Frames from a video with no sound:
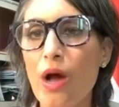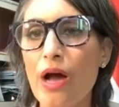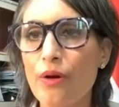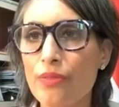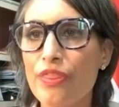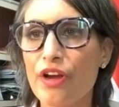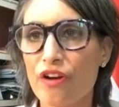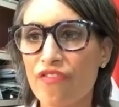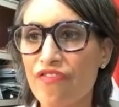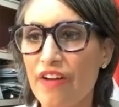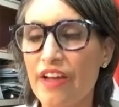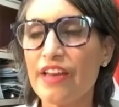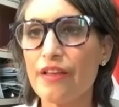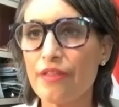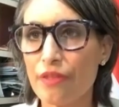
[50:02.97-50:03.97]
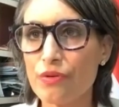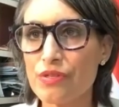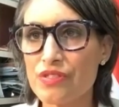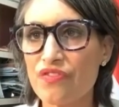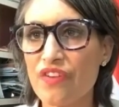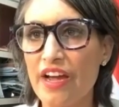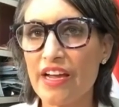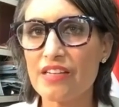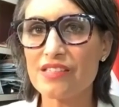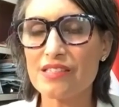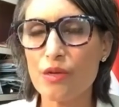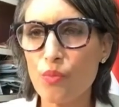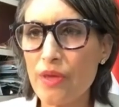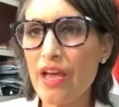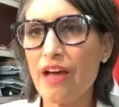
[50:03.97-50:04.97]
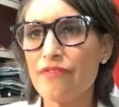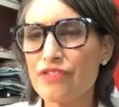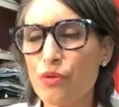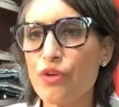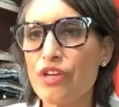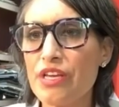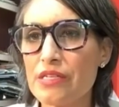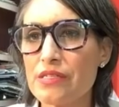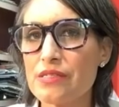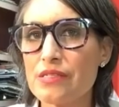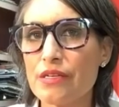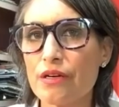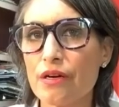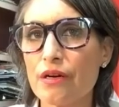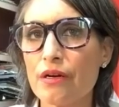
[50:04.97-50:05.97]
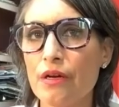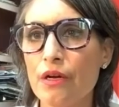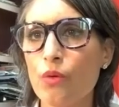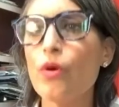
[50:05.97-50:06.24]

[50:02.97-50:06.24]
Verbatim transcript: out there fighting those fights, then we have to reconsider